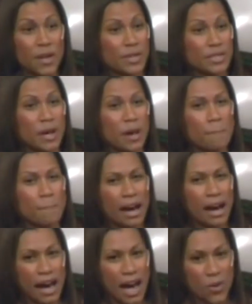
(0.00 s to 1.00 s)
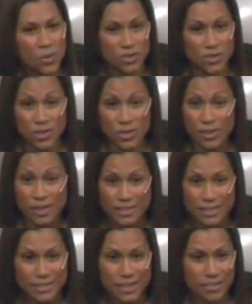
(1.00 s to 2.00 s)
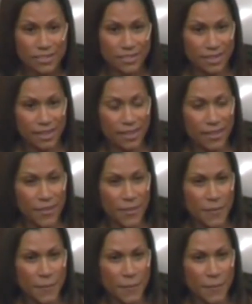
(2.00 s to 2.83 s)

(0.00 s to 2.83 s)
There is powerful stuff there.